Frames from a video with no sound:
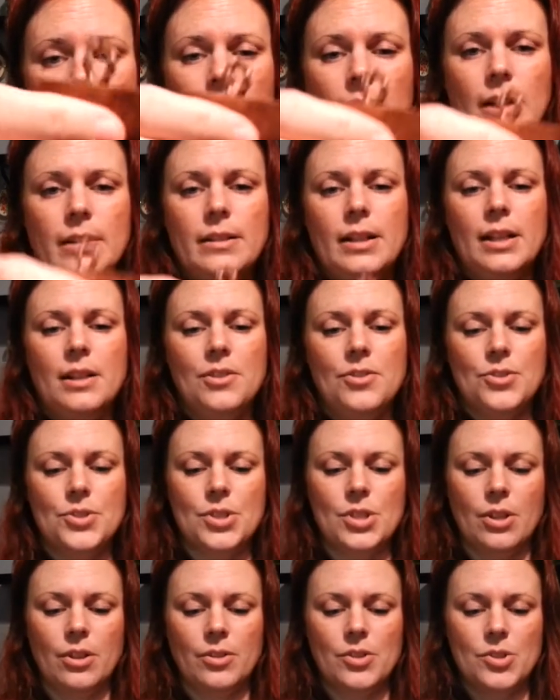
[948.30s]
and then you
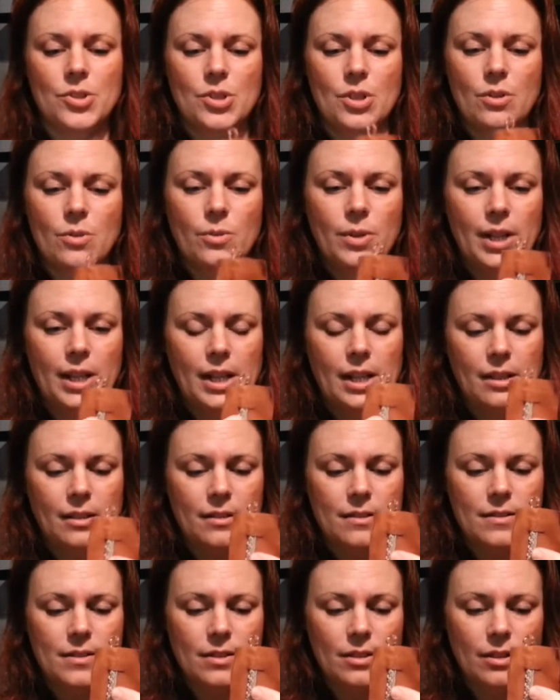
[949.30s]
start sewing
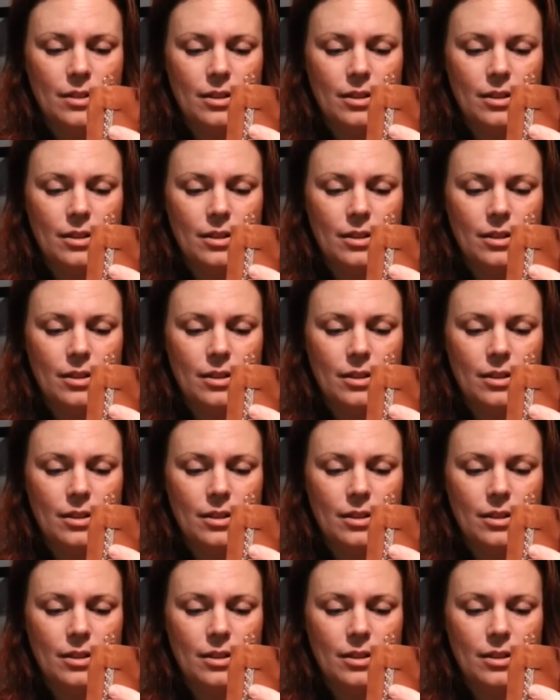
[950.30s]
it